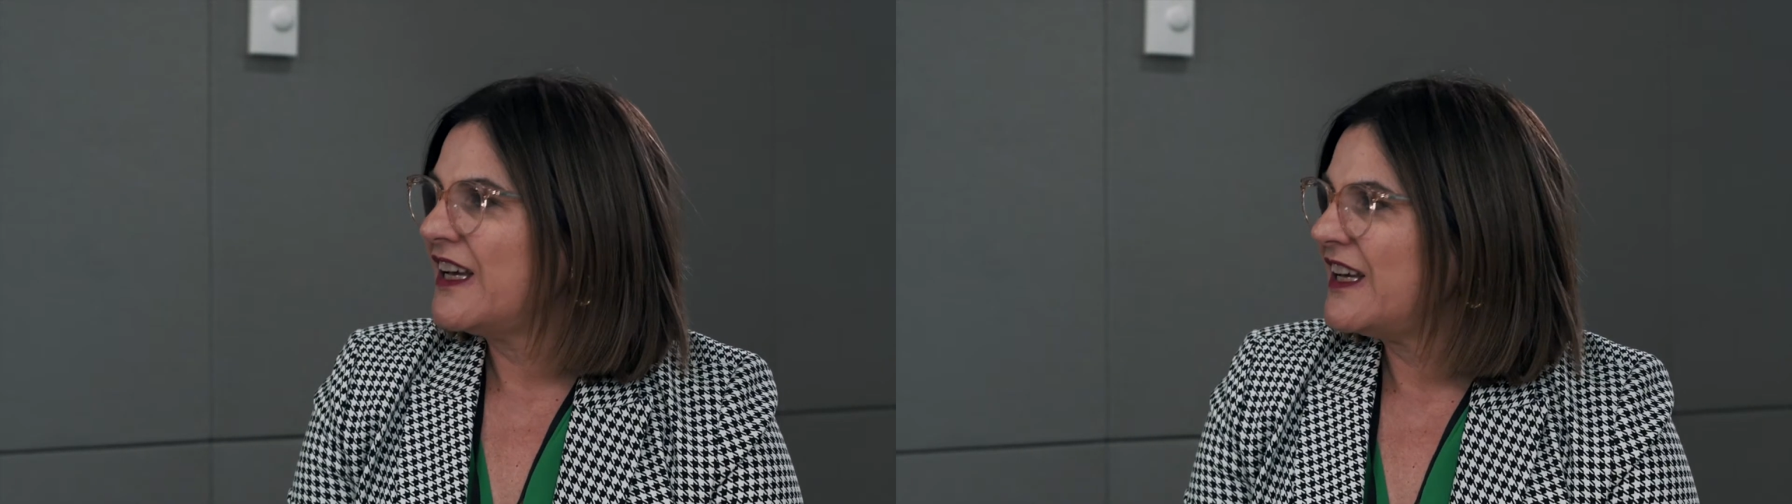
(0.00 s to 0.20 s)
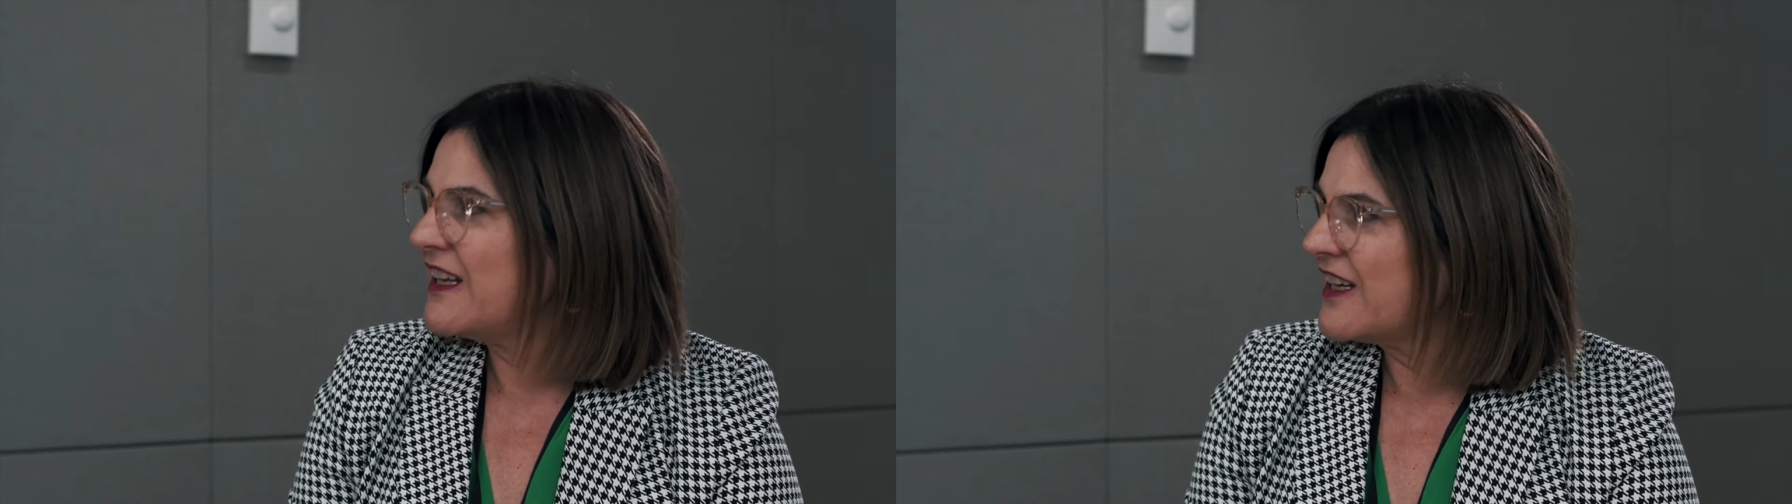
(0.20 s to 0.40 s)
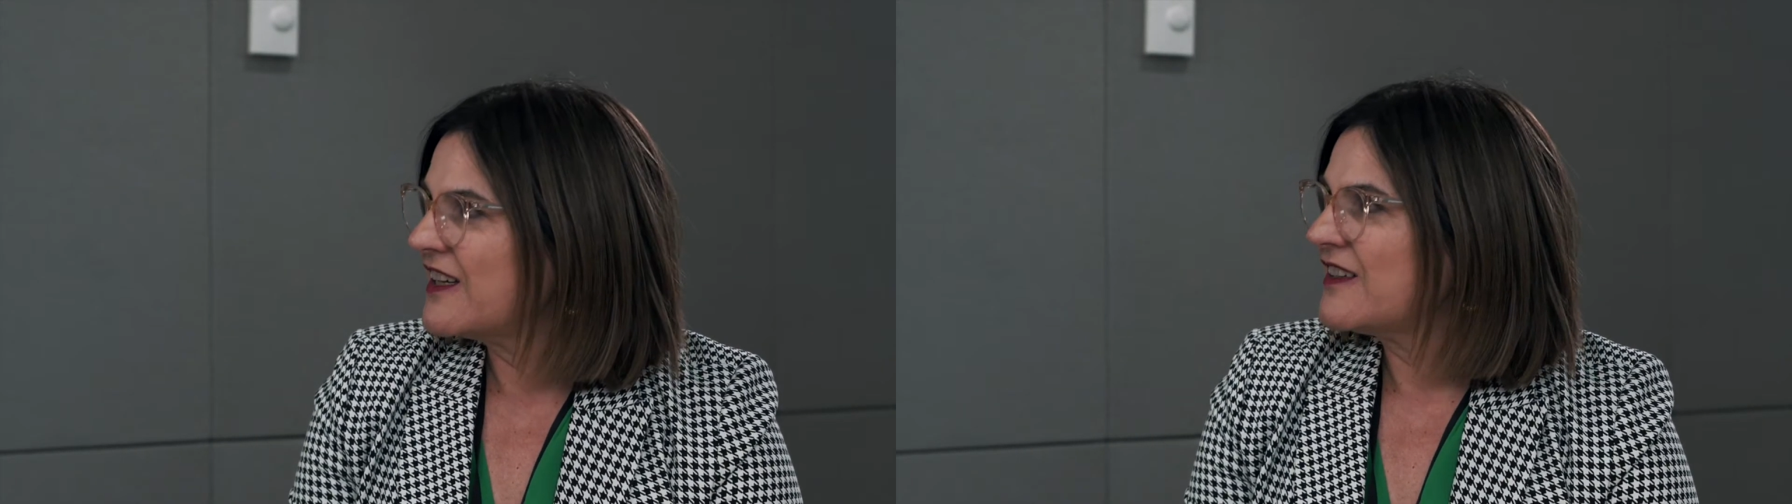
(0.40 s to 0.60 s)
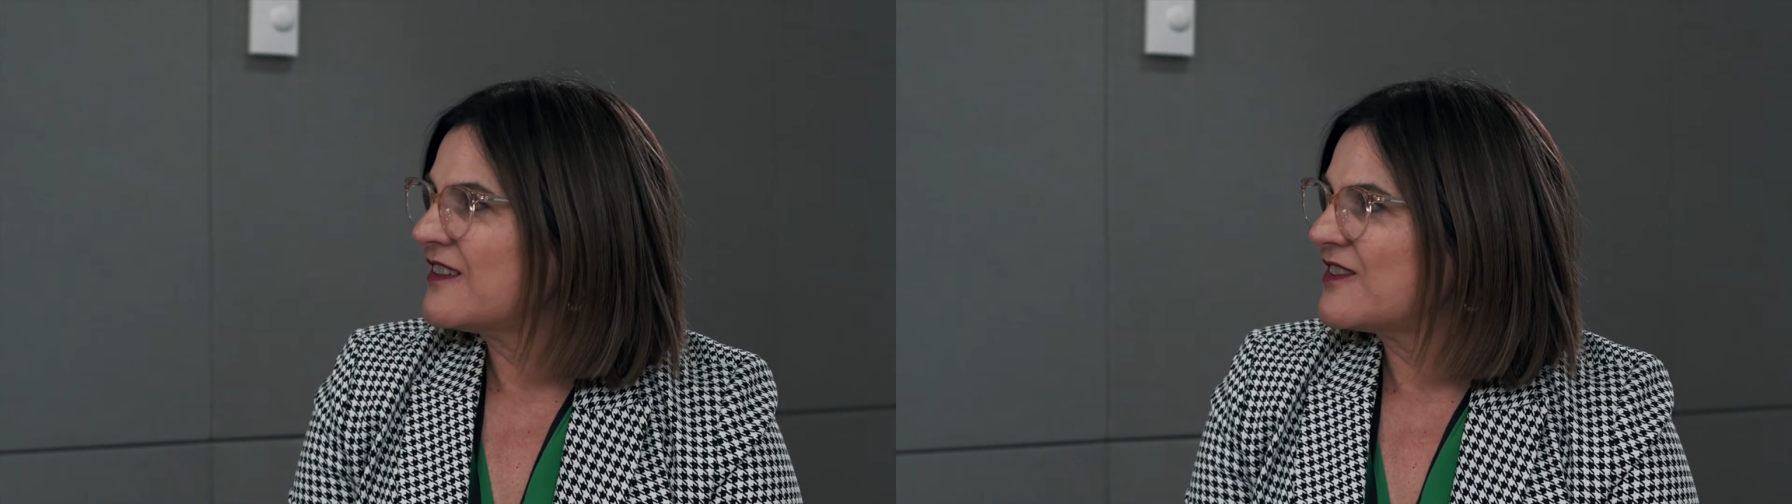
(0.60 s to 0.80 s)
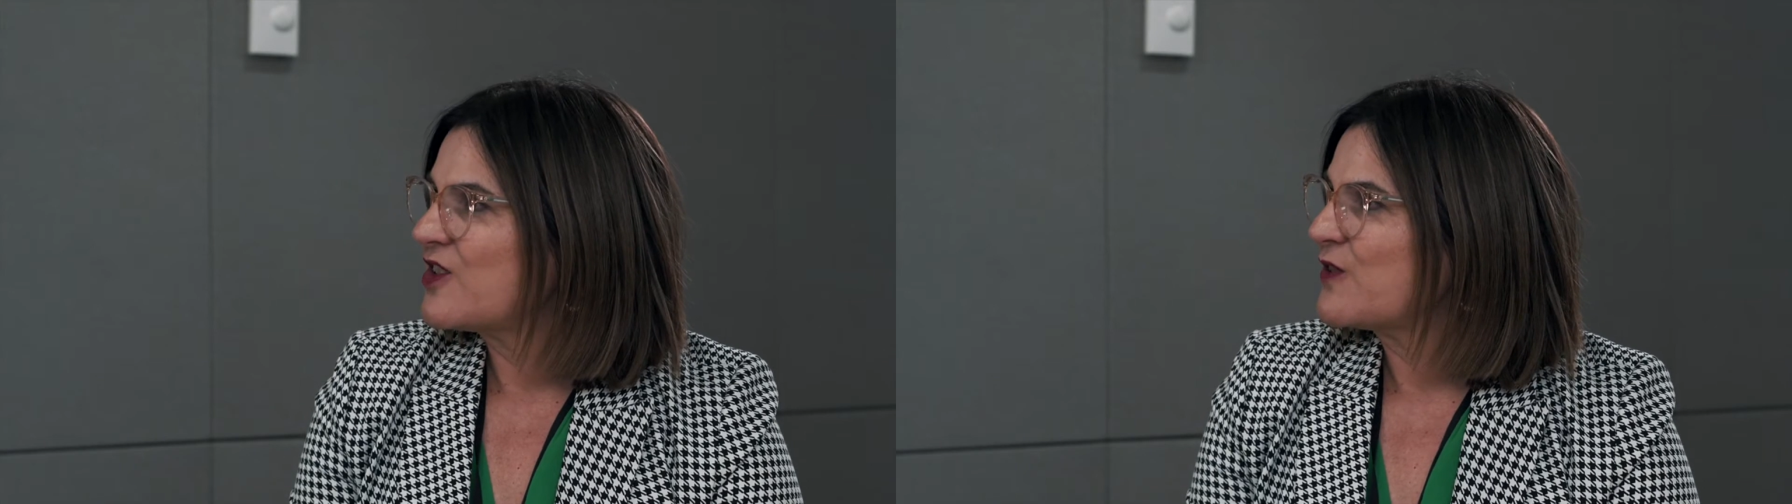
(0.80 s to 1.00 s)
in a
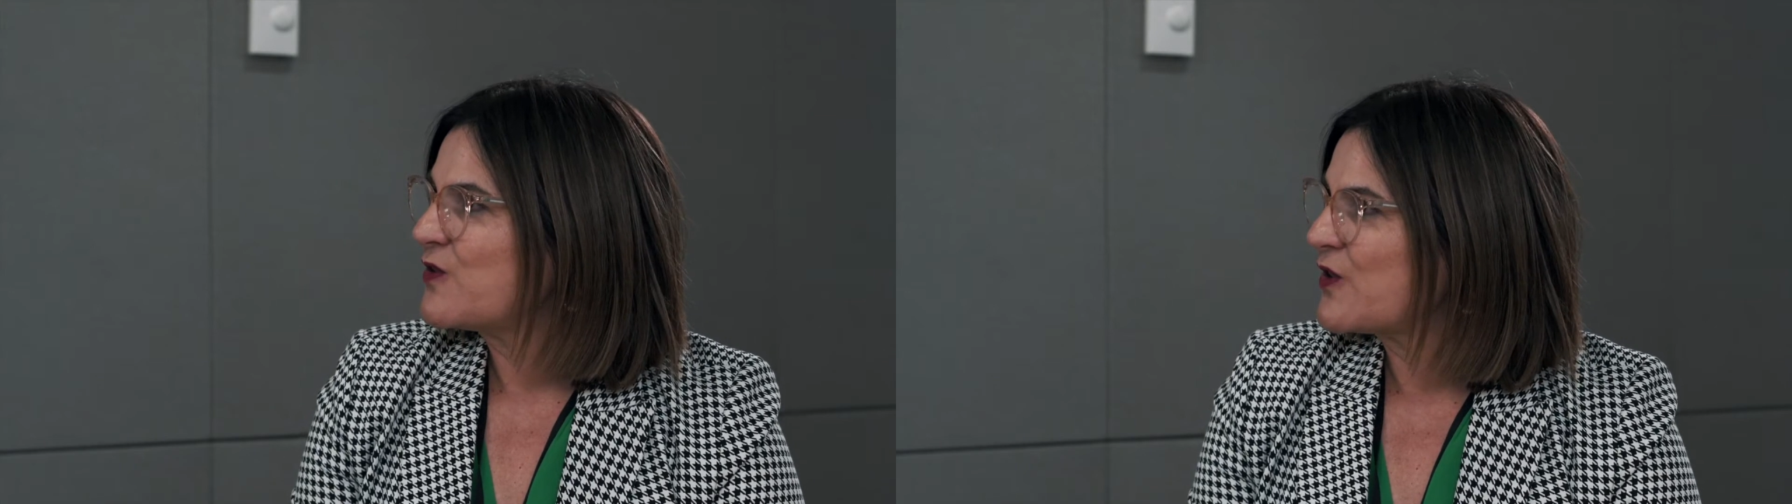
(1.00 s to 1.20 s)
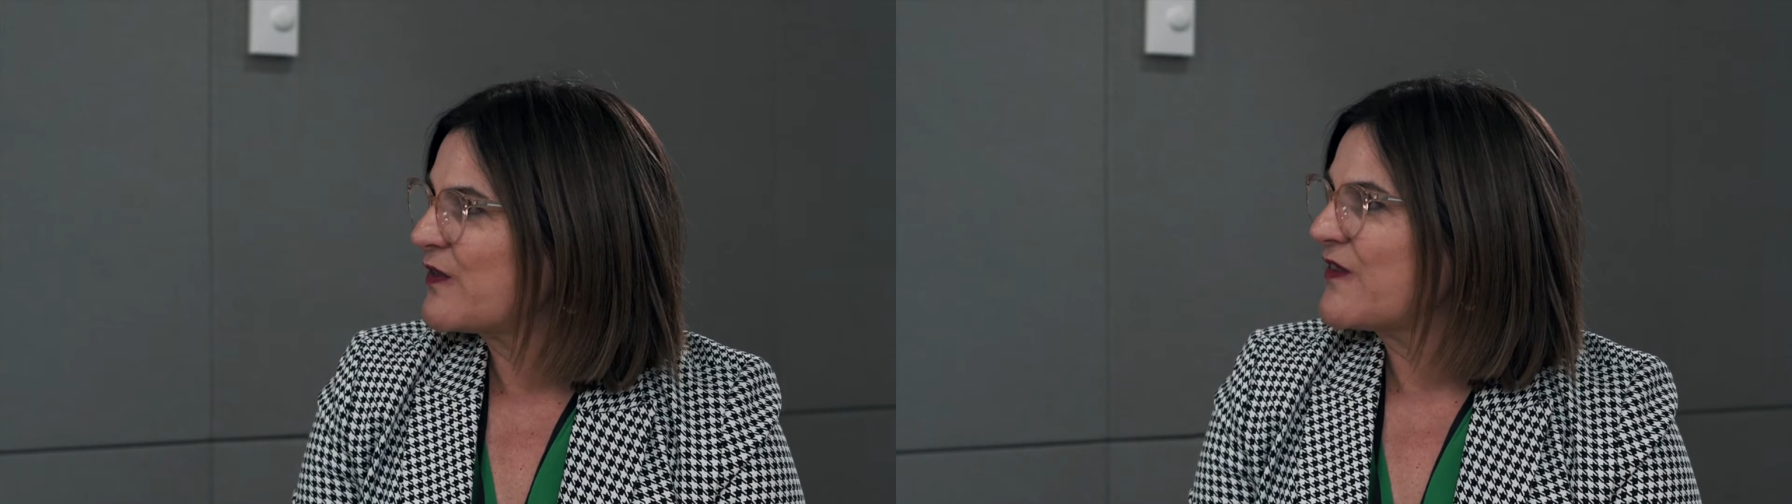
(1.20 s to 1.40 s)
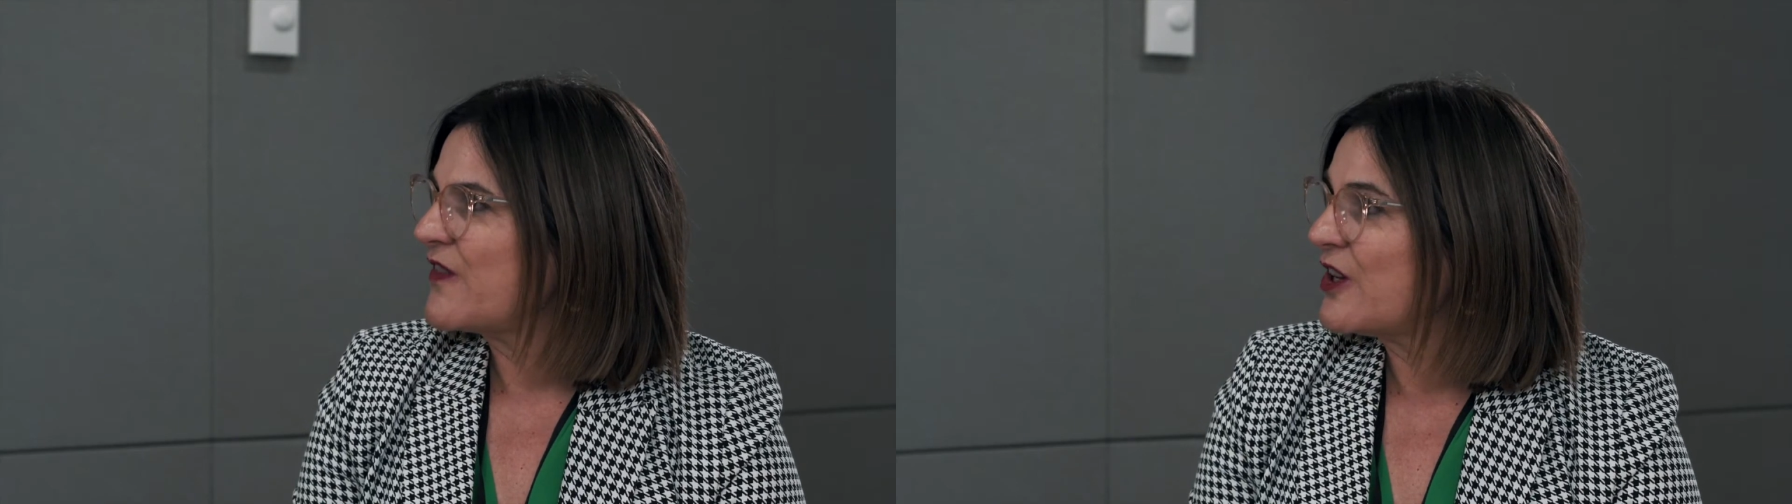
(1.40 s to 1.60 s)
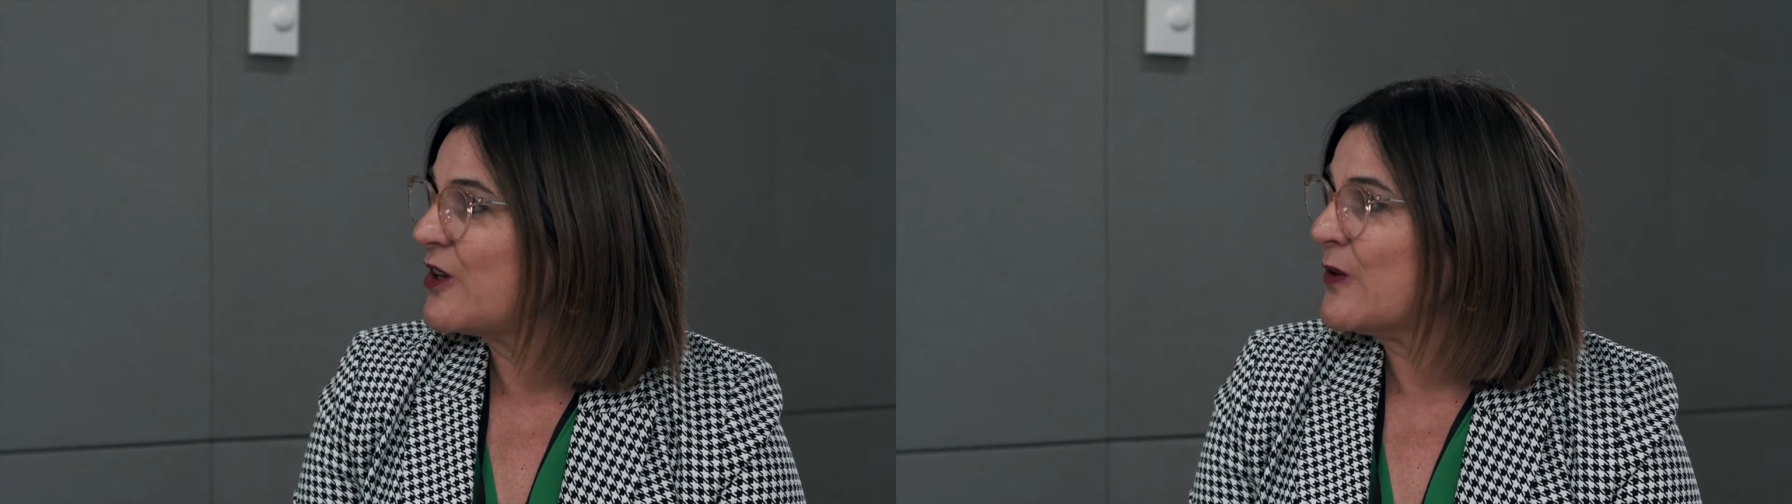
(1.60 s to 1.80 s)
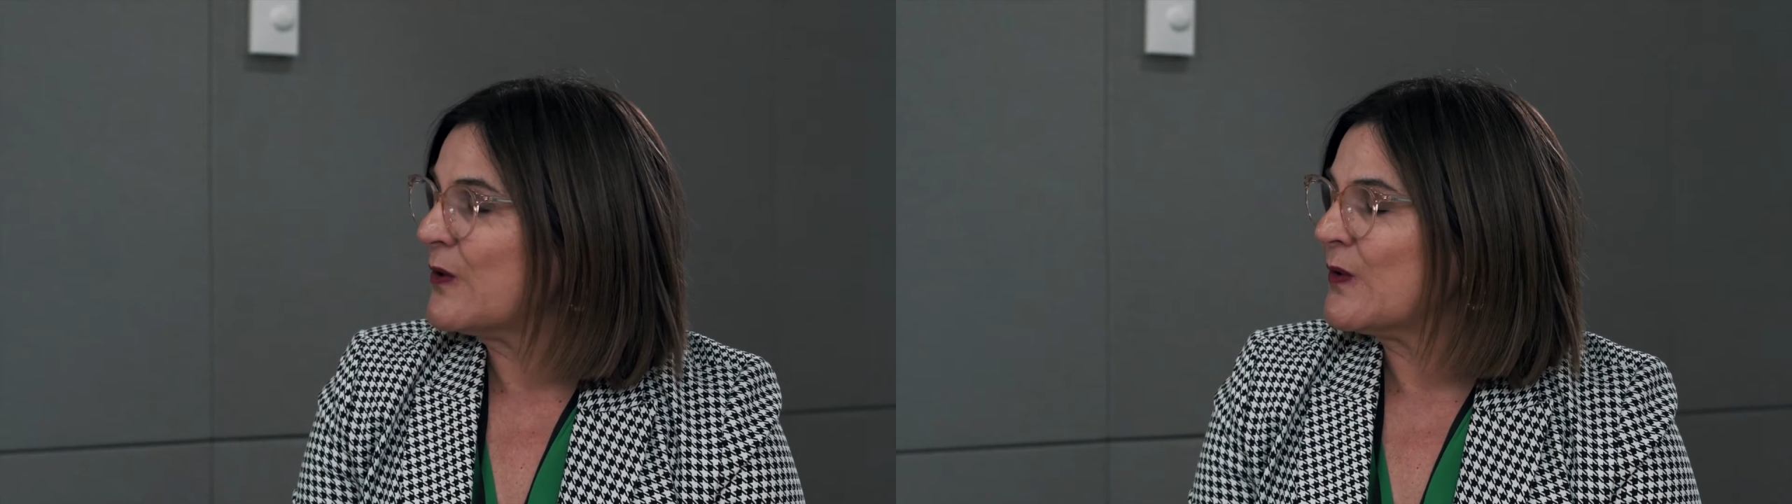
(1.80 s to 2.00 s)
self-driven
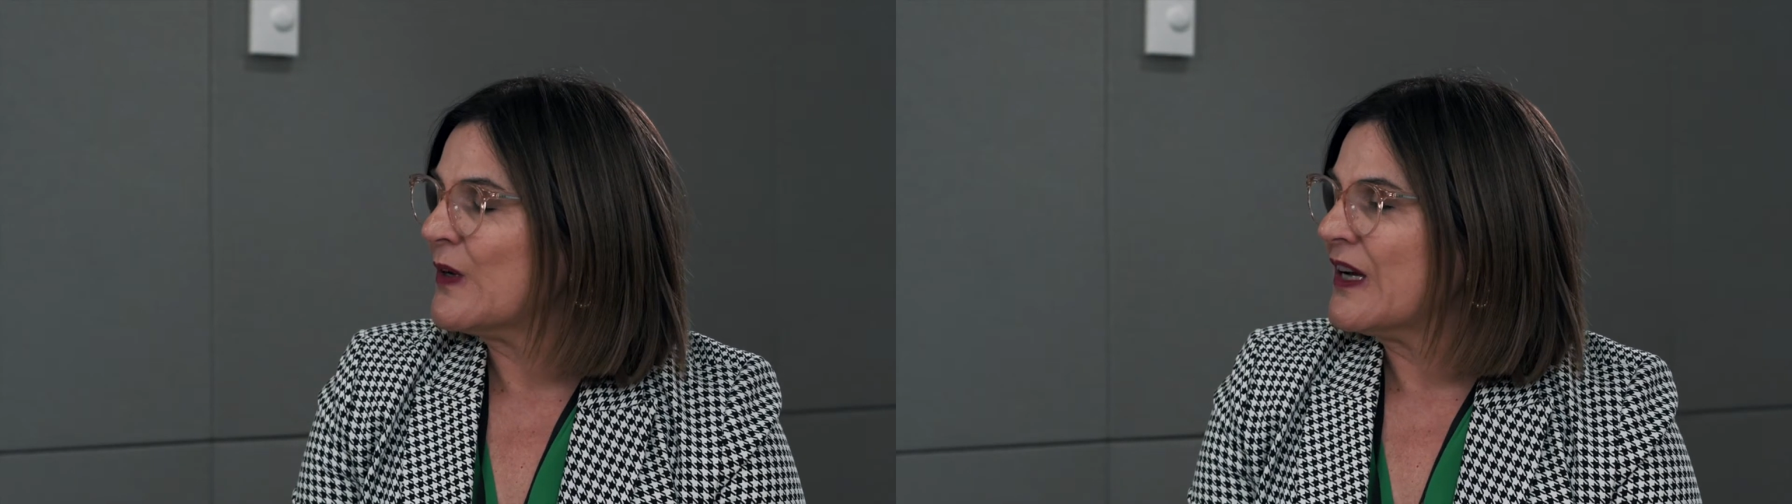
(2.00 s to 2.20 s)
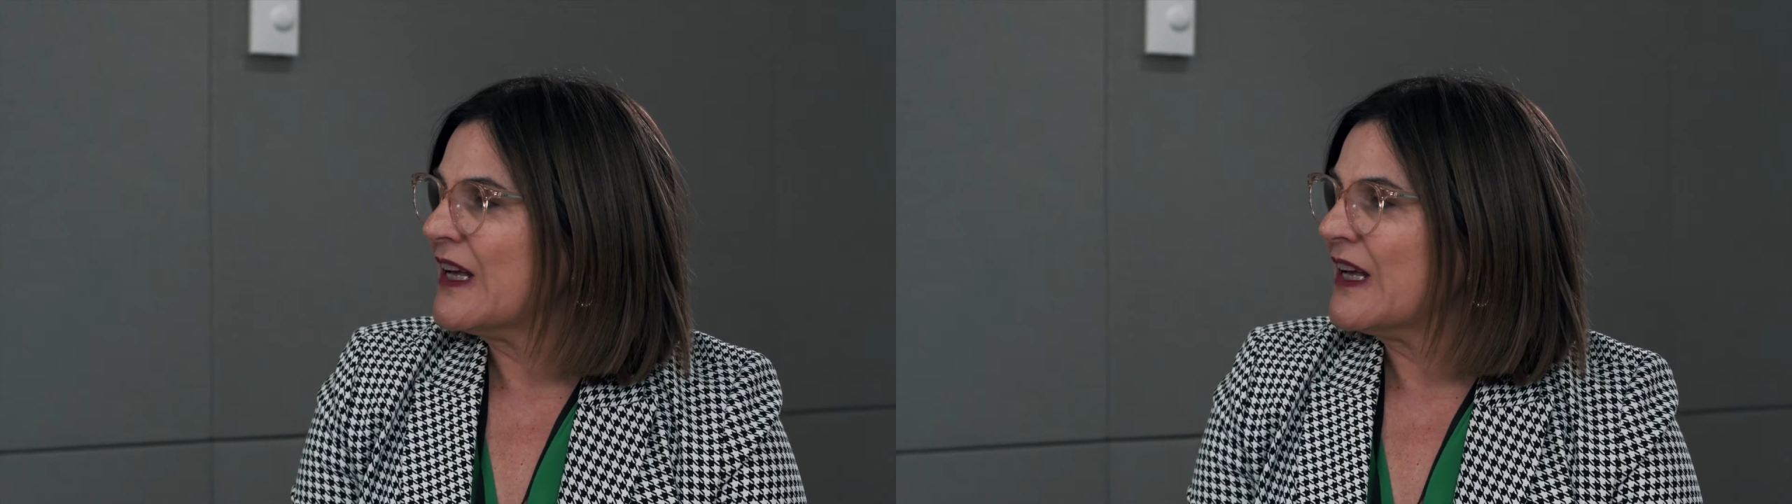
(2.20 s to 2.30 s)
vehicle,